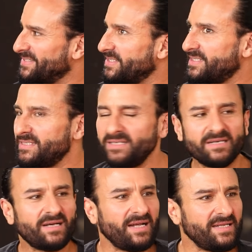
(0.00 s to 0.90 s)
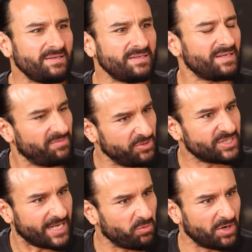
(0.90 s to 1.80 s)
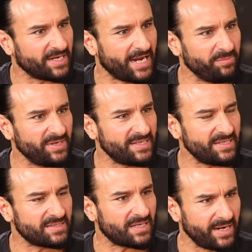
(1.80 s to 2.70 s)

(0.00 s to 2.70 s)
You said what time it is?